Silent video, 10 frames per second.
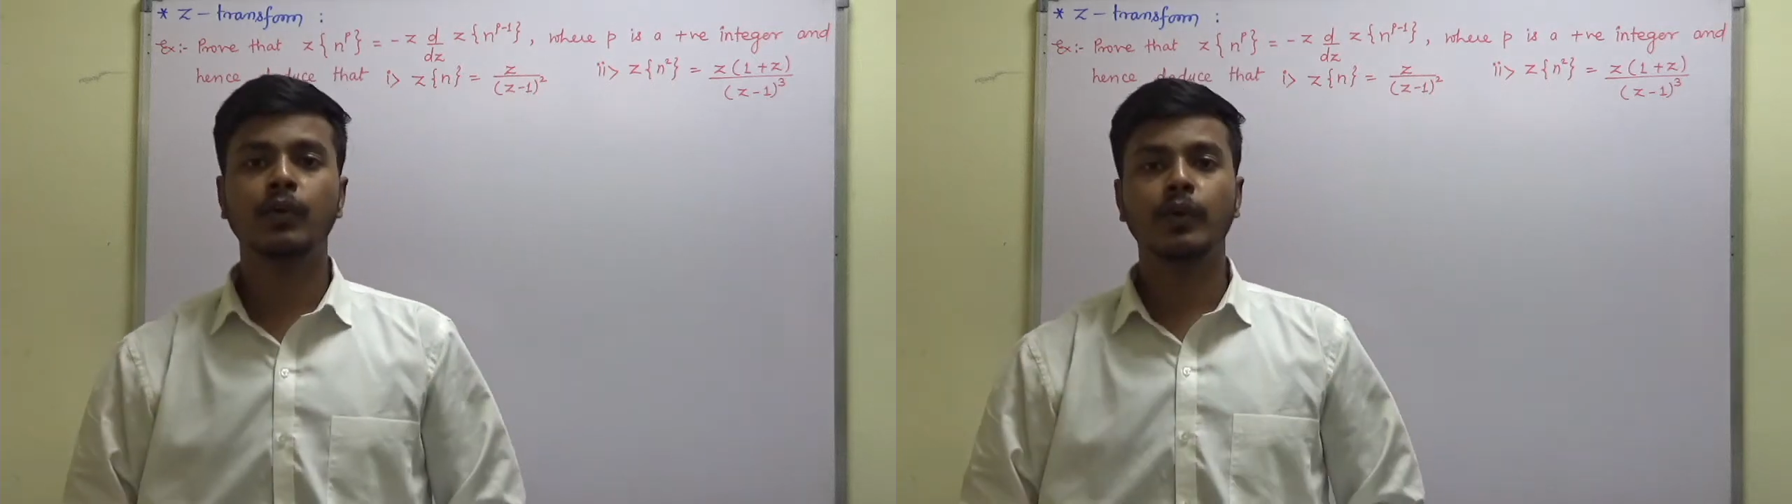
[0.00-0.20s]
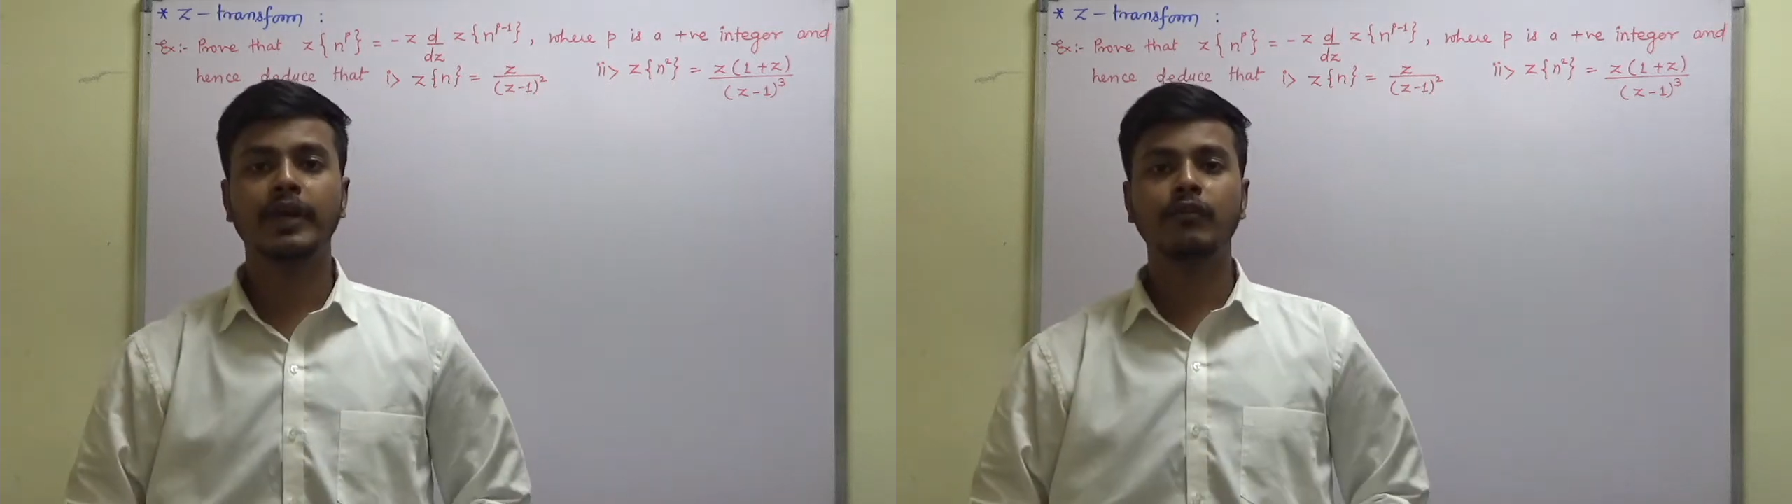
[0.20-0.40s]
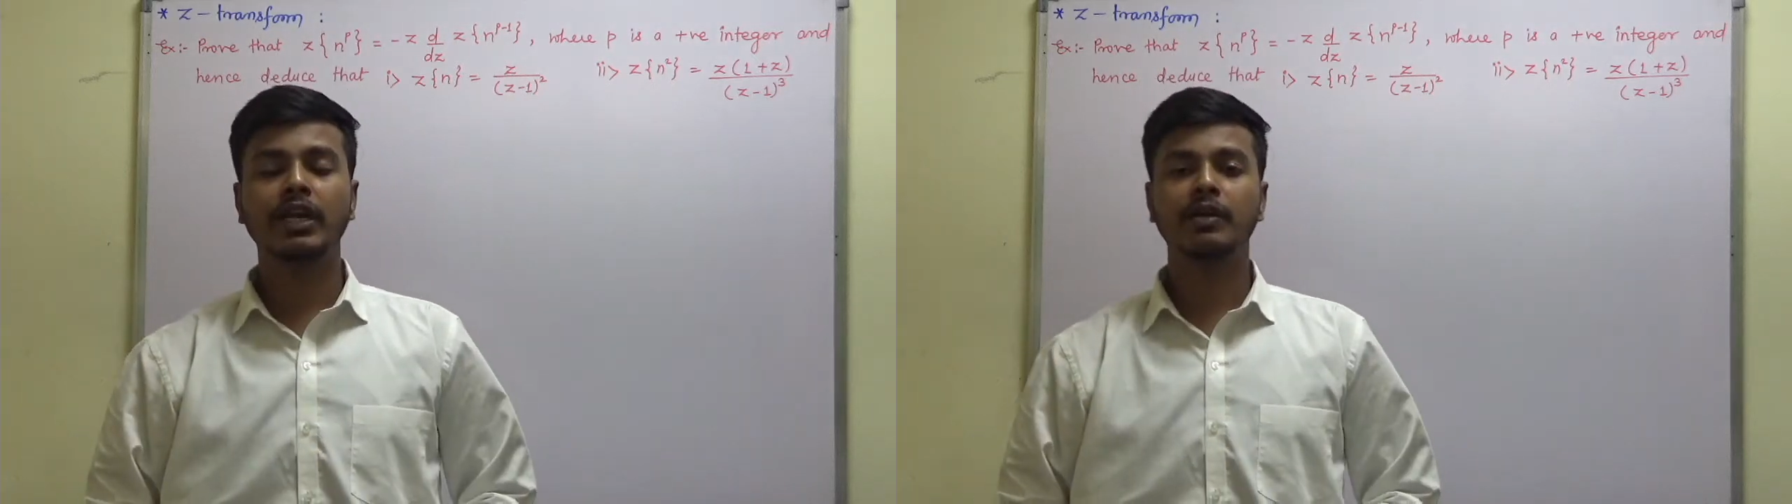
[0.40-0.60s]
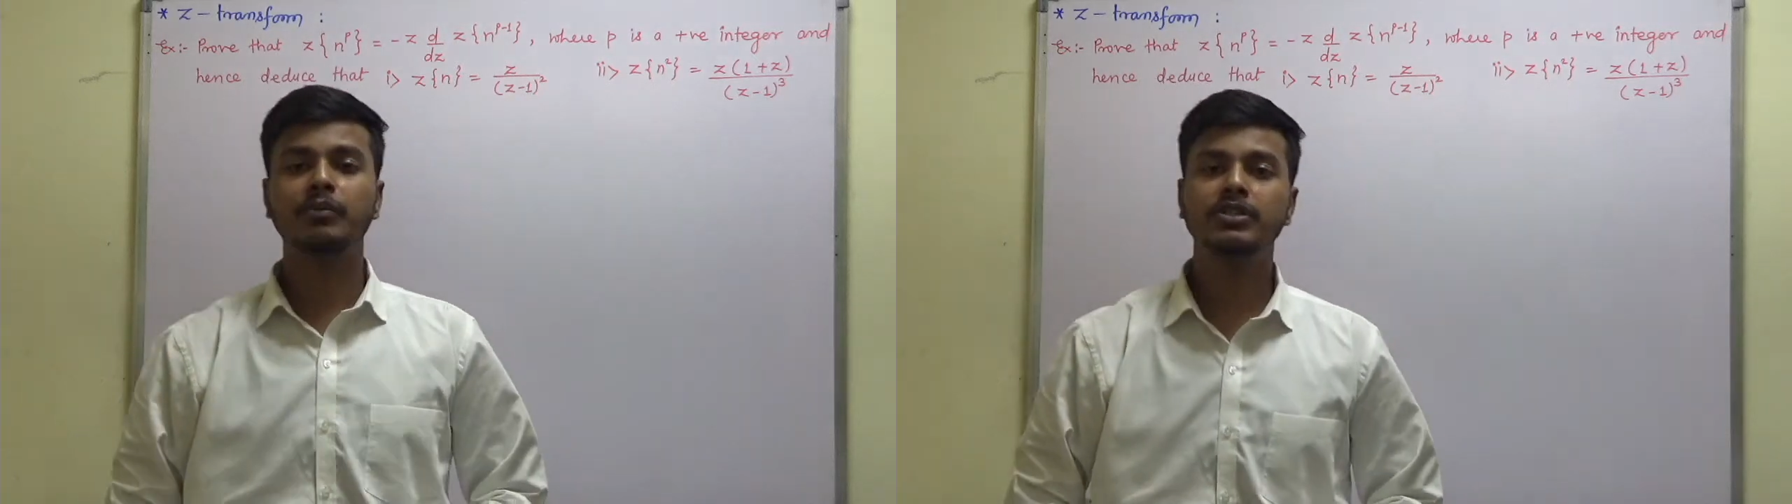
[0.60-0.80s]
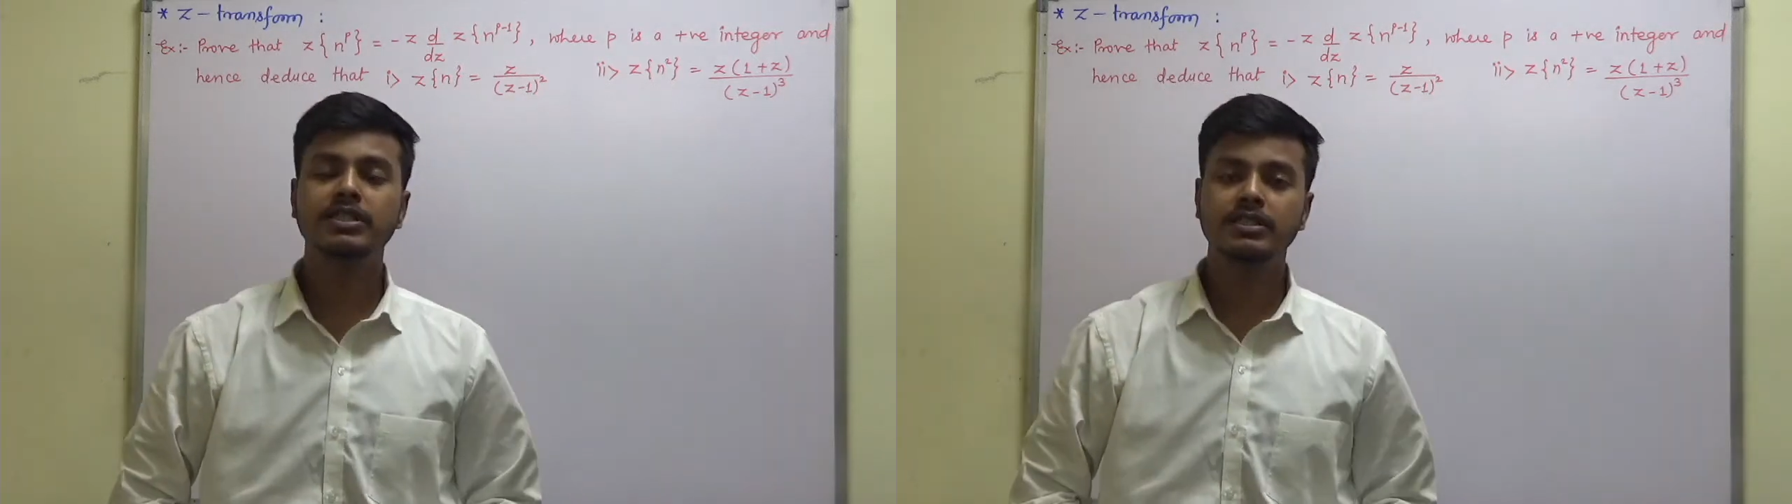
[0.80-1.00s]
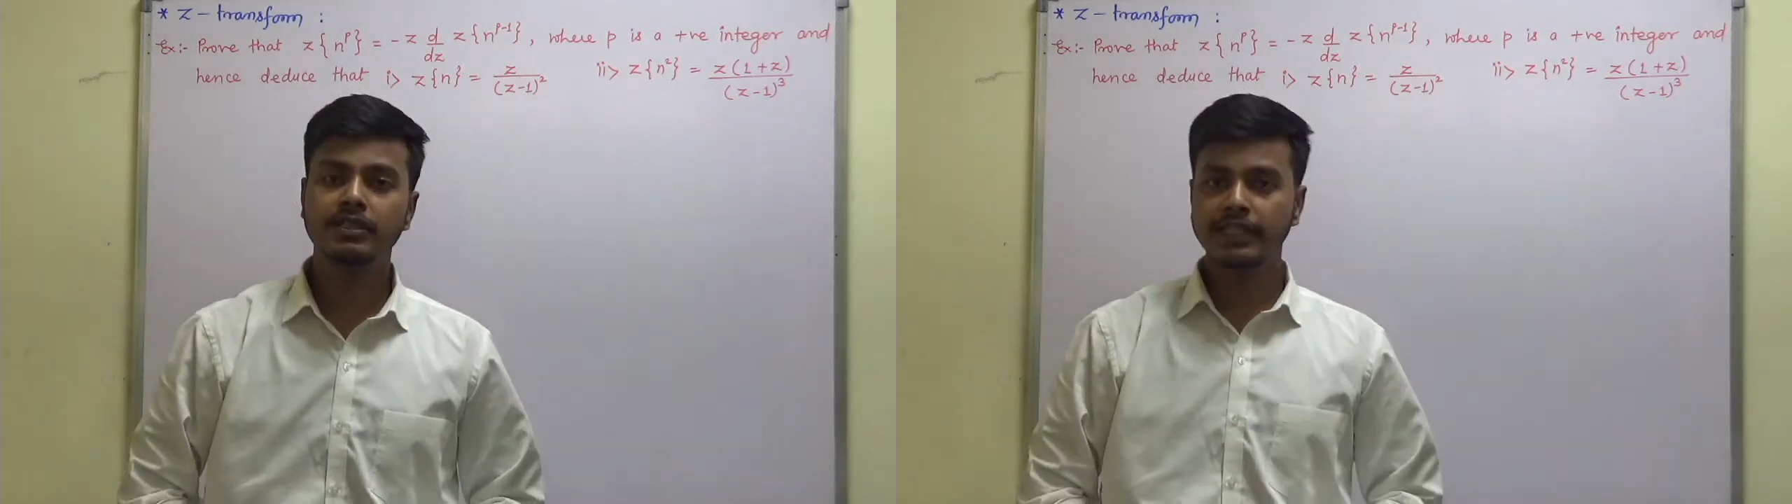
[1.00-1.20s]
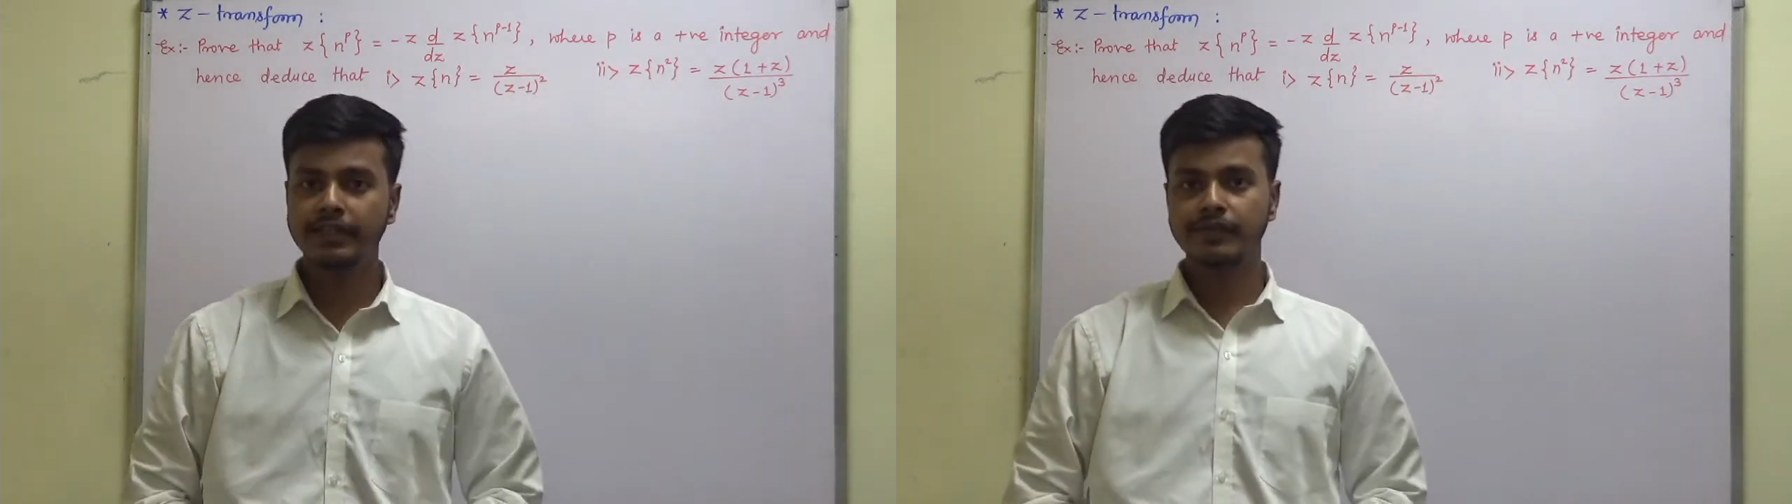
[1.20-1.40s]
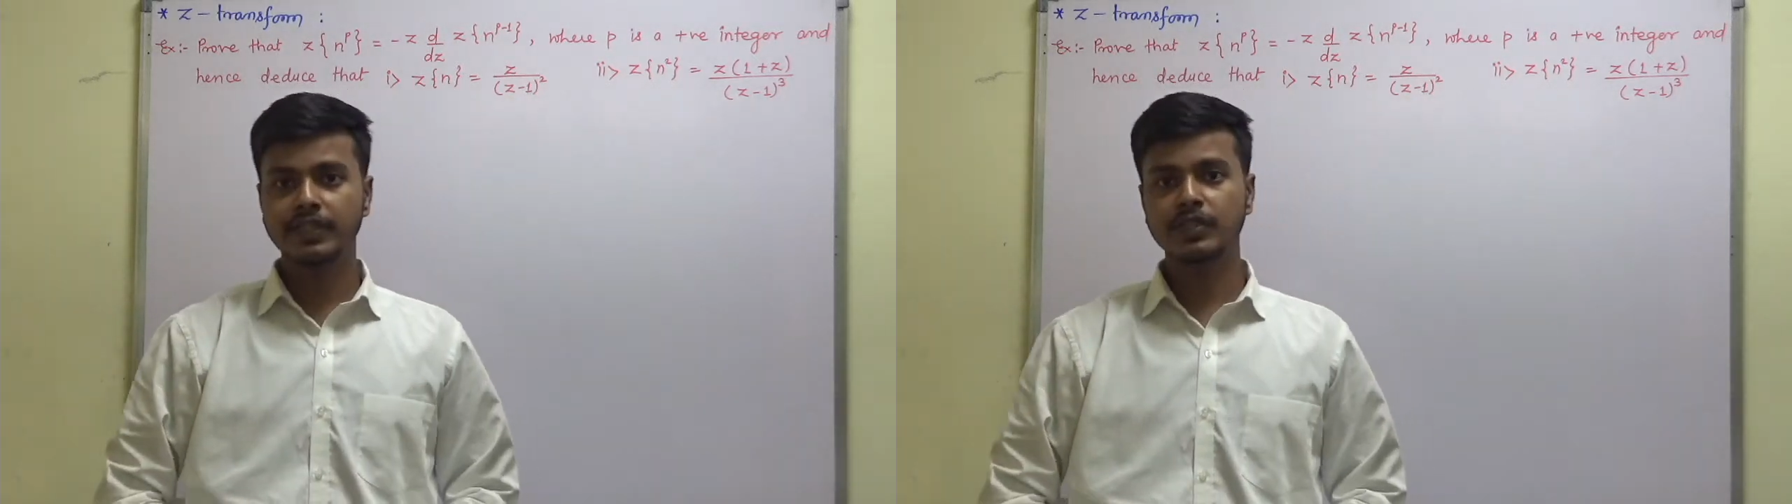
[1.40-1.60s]
and welcome to this learning
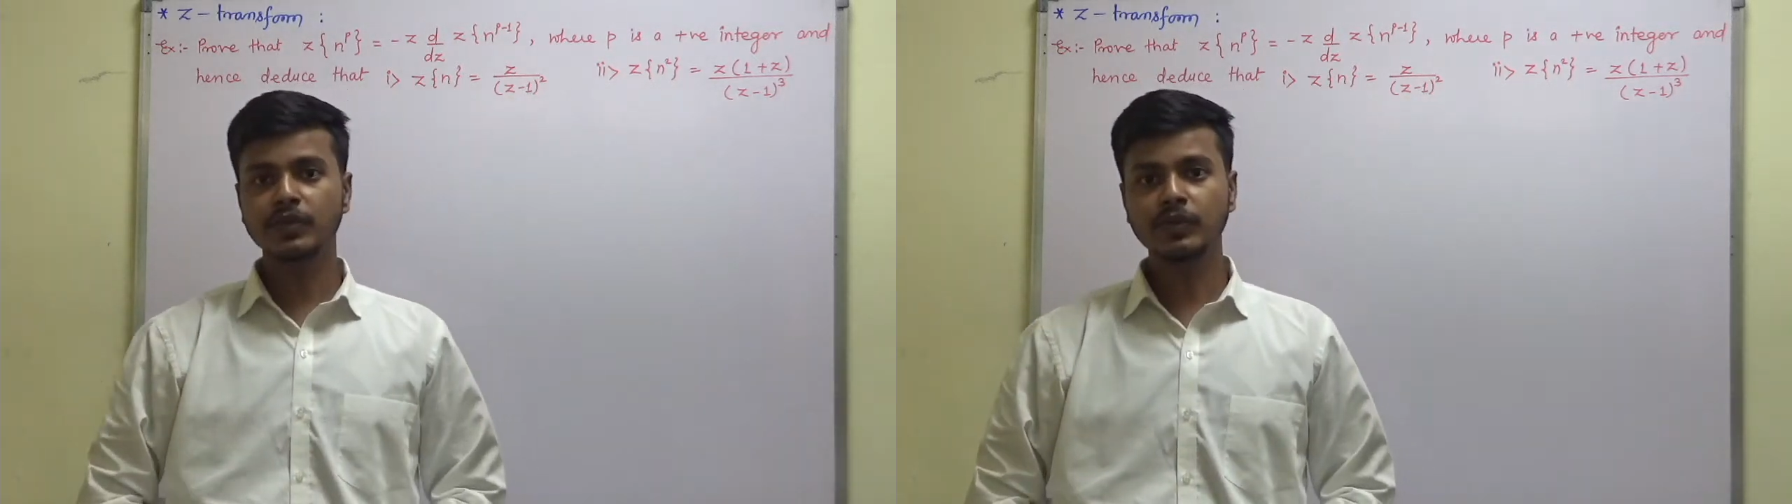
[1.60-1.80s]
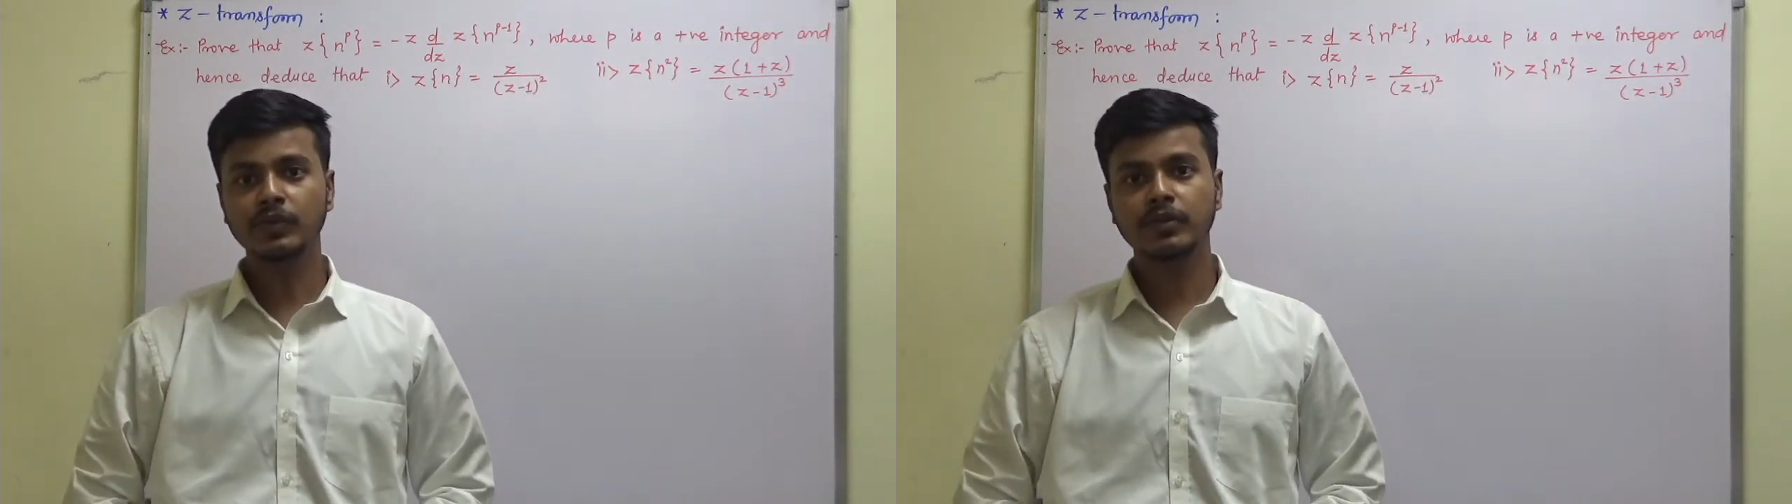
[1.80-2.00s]
video.